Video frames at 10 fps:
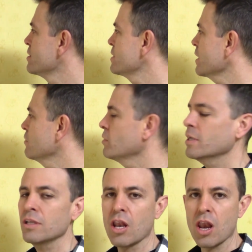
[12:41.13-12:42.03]
Second
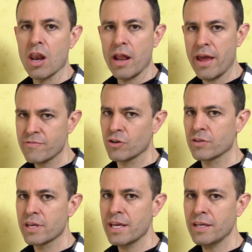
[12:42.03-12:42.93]
one, heavy on
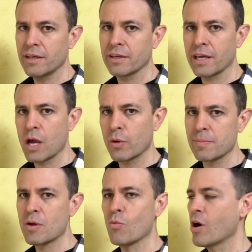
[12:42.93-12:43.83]
the ink, okay, went
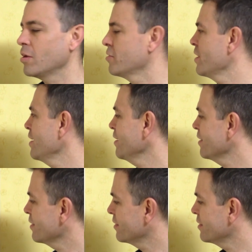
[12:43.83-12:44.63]
a bit wild there.